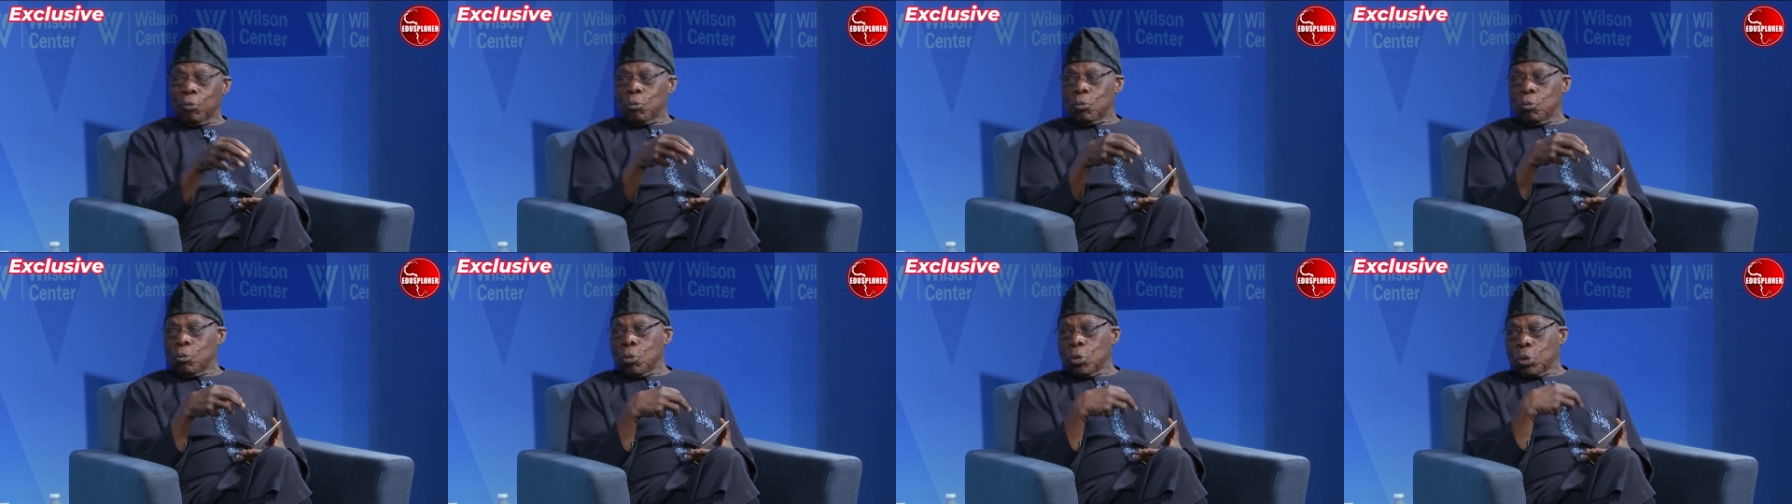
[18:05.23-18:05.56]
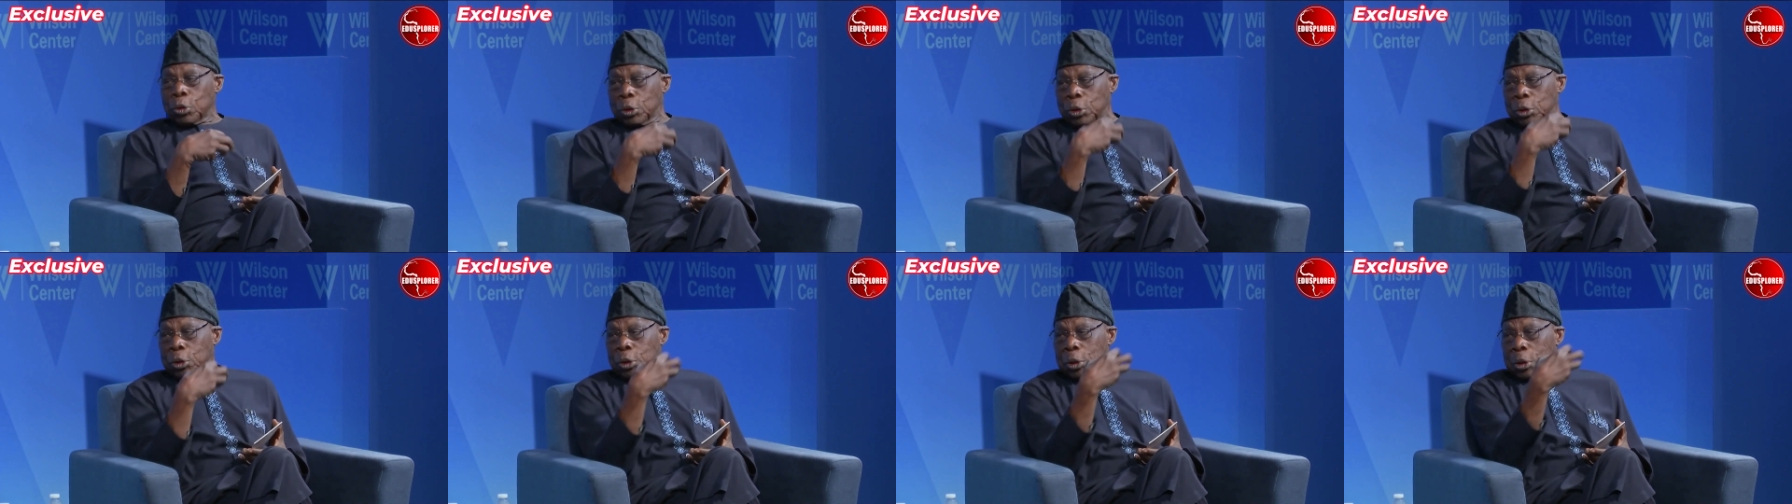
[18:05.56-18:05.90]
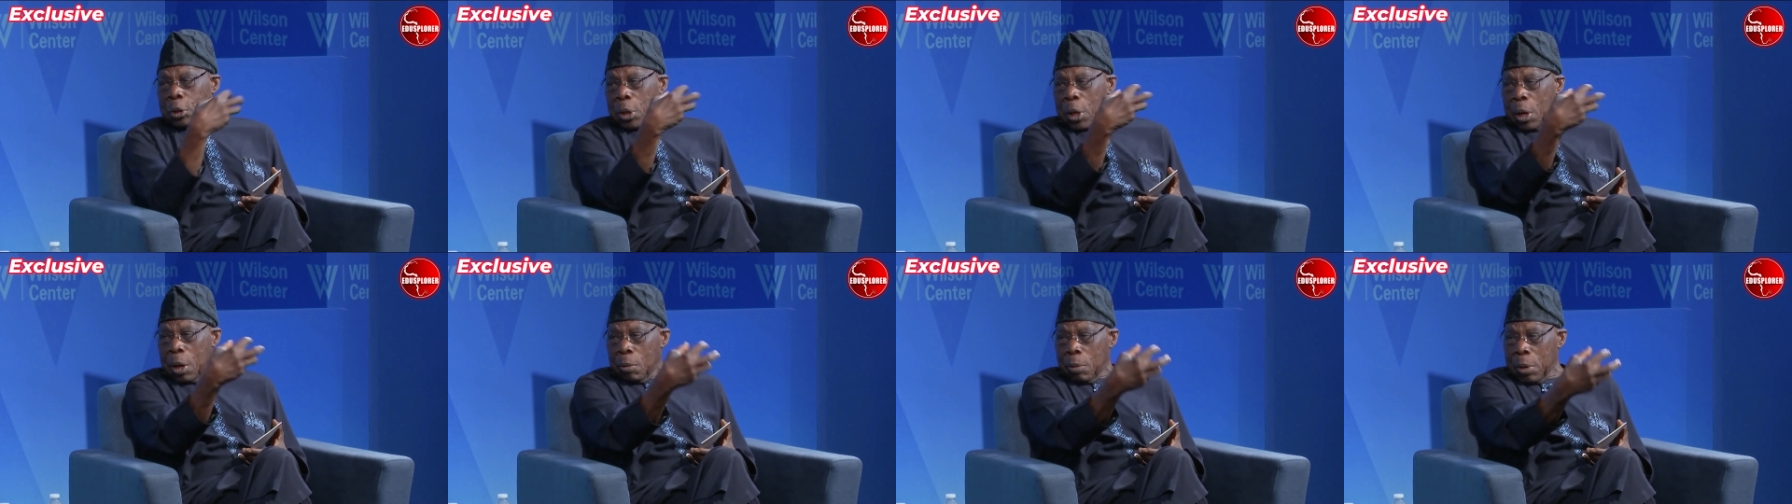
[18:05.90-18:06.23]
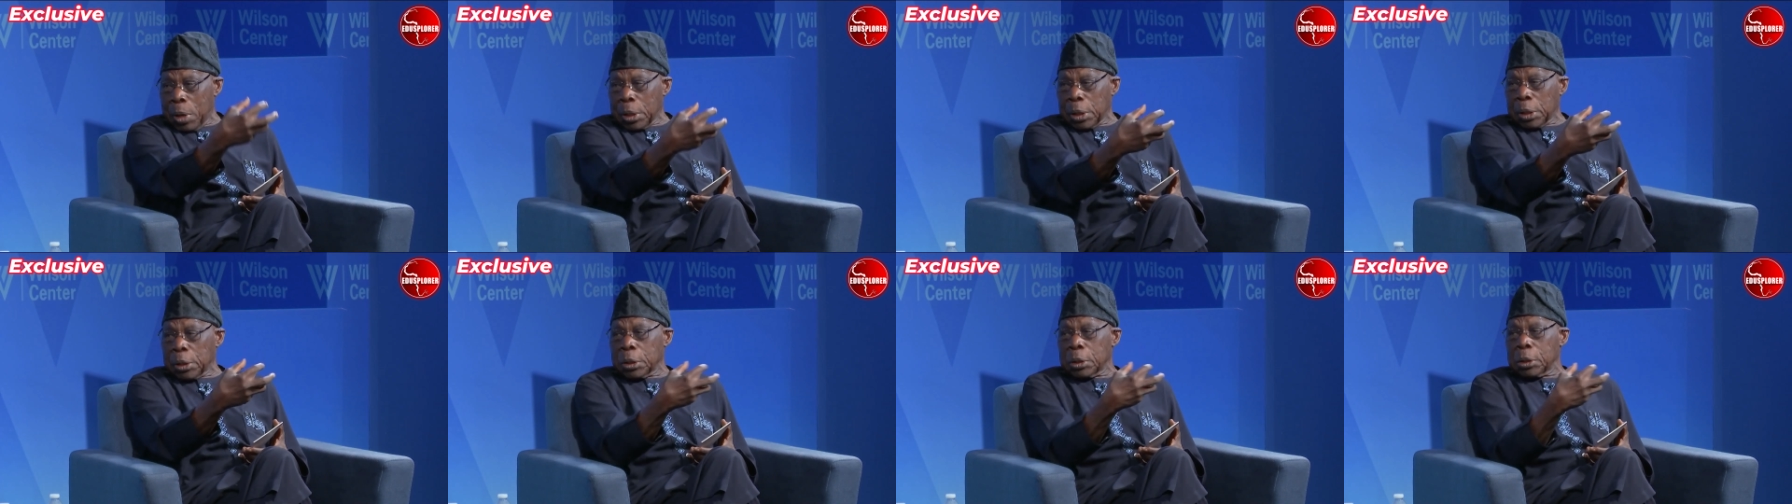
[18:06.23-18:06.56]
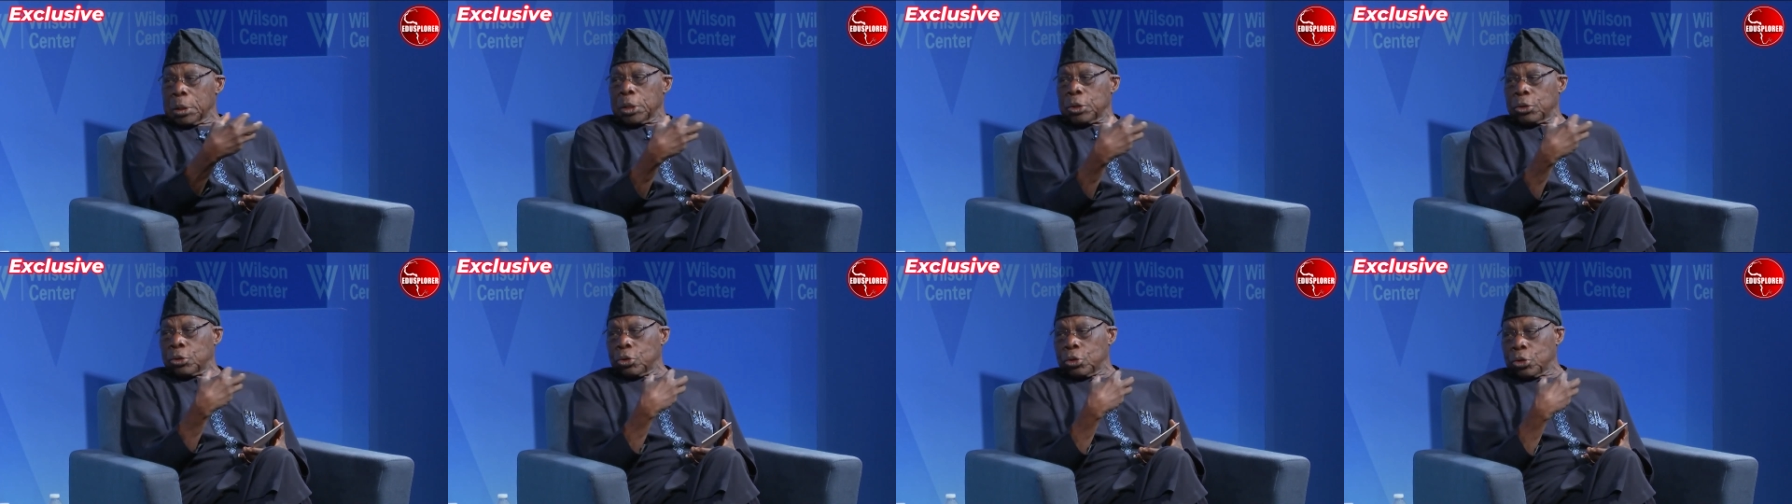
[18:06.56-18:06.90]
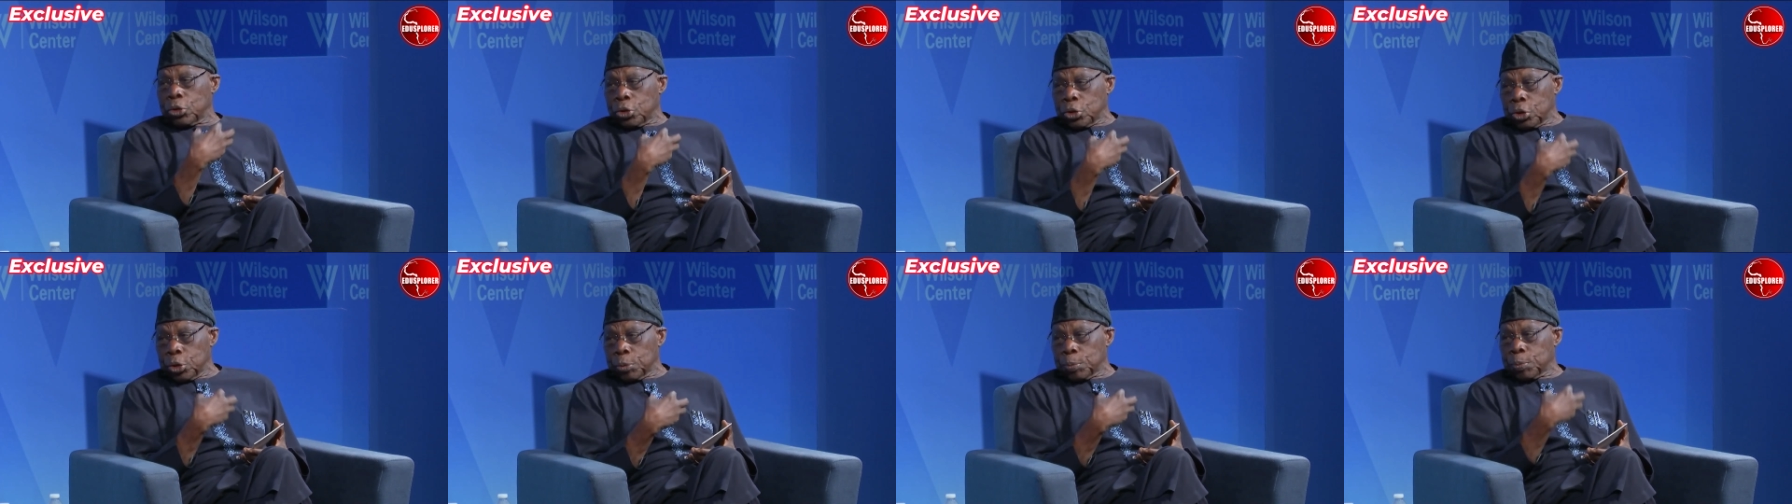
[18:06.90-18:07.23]
what our
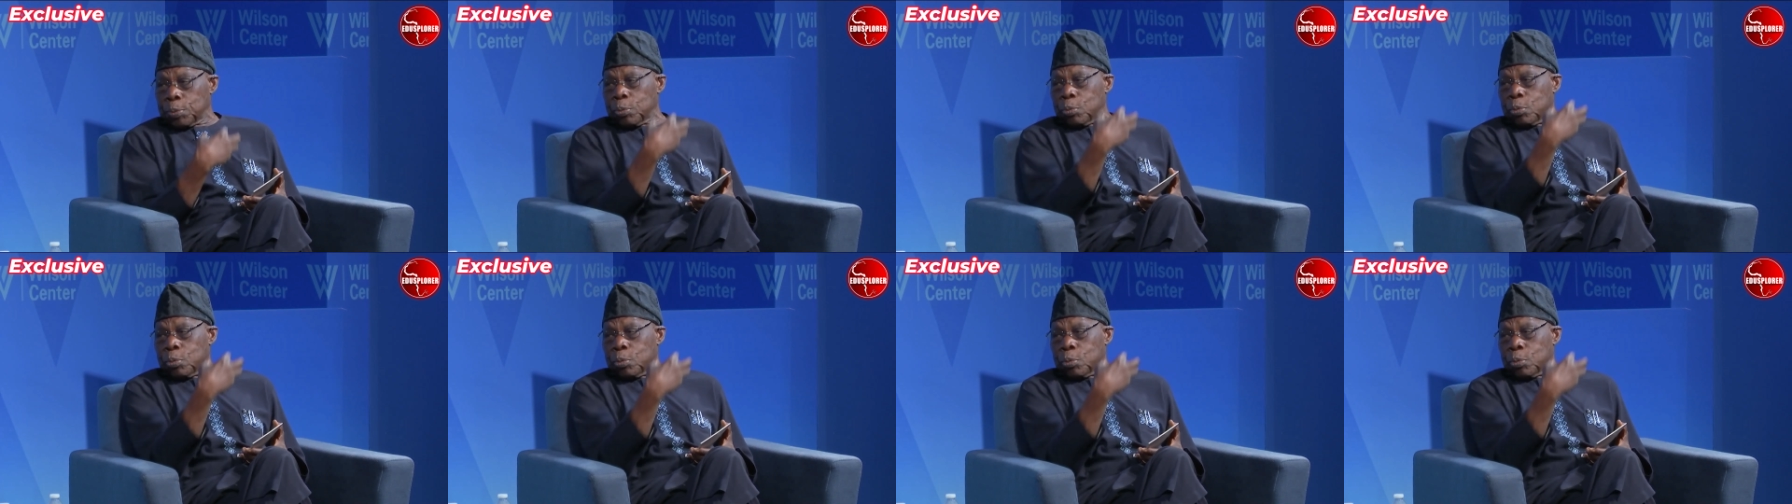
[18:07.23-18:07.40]
relationship,